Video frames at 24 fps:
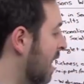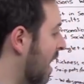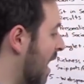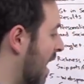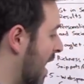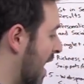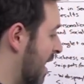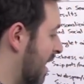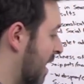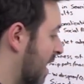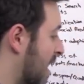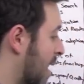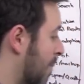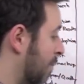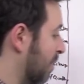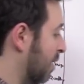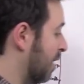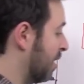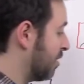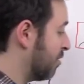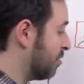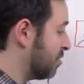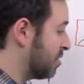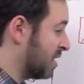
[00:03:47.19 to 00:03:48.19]
and a couple
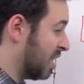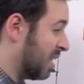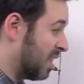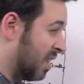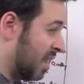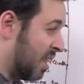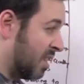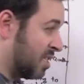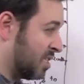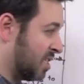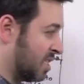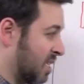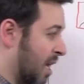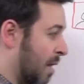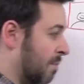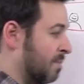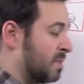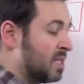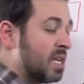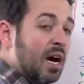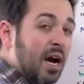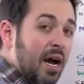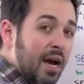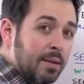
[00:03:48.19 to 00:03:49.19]
others,
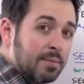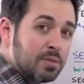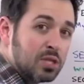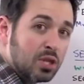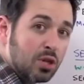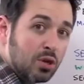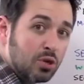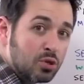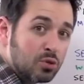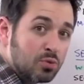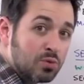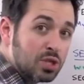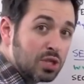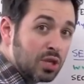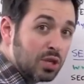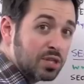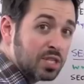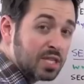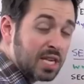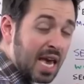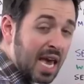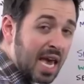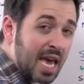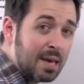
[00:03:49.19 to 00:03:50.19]
sometimes those
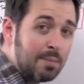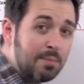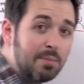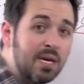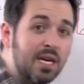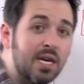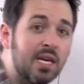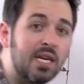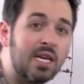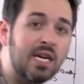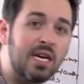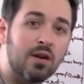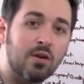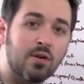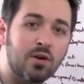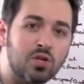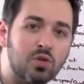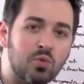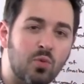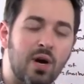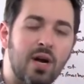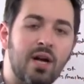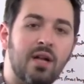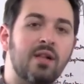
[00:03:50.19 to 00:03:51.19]
results can be in here
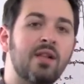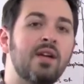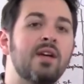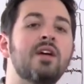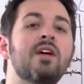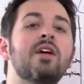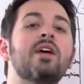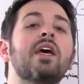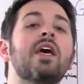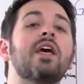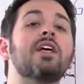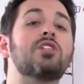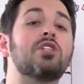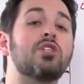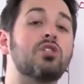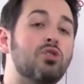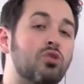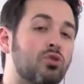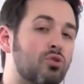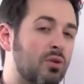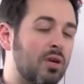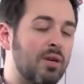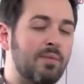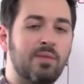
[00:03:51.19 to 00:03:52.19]
as well. It's
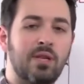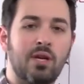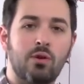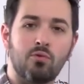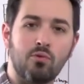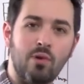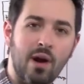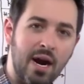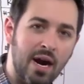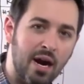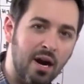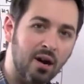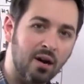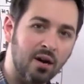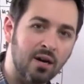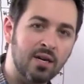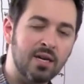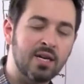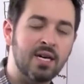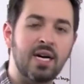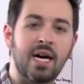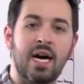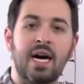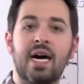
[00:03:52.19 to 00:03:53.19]
extremely rare.
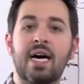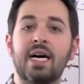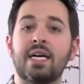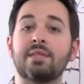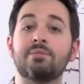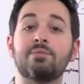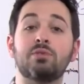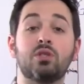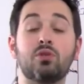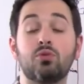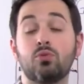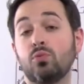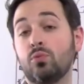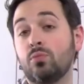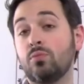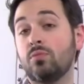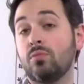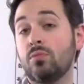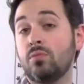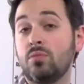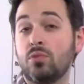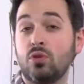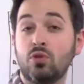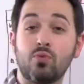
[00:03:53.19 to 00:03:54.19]

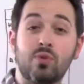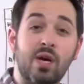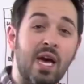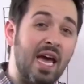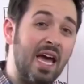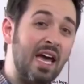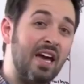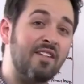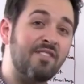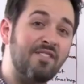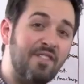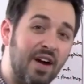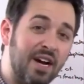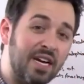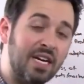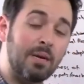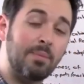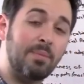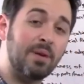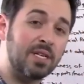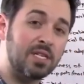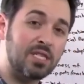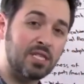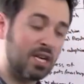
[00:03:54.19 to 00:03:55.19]
You can find
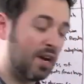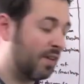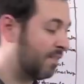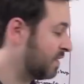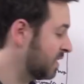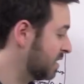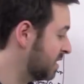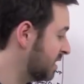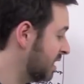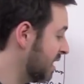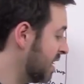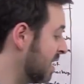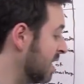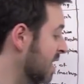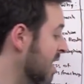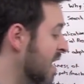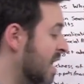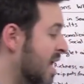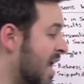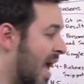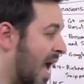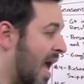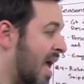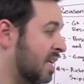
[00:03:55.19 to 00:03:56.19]
it, but it's tough to see.
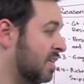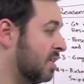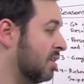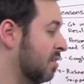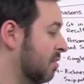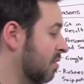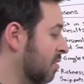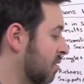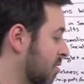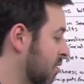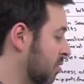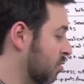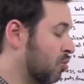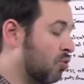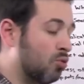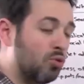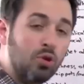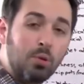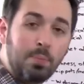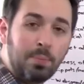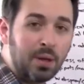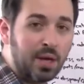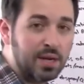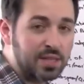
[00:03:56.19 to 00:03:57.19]
And
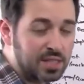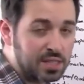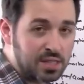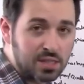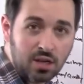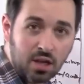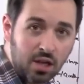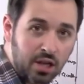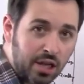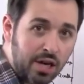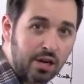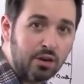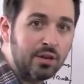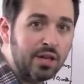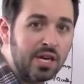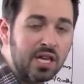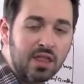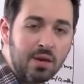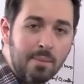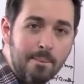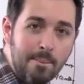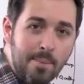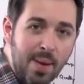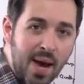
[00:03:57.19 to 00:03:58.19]
Google Plus is clearly
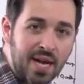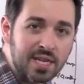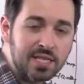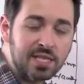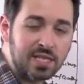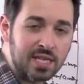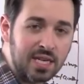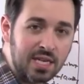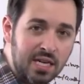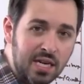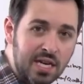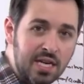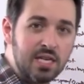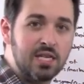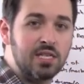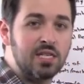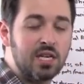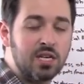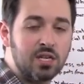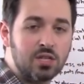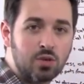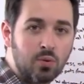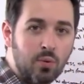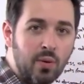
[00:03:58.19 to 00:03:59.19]
the best and
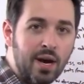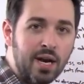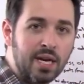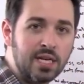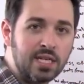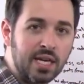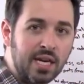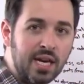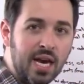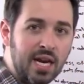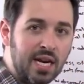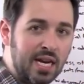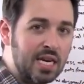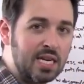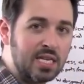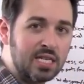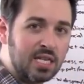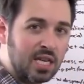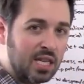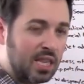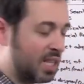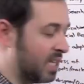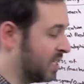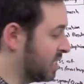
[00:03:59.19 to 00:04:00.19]
easiest way to get
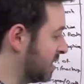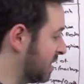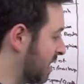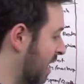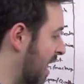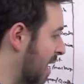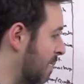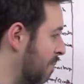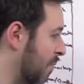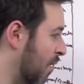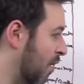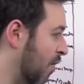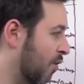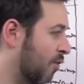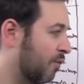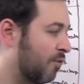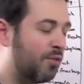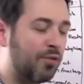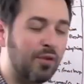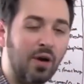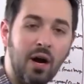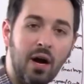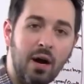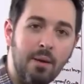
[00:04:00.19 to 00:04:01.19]
into this type
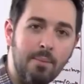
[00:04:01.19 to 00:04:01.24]
of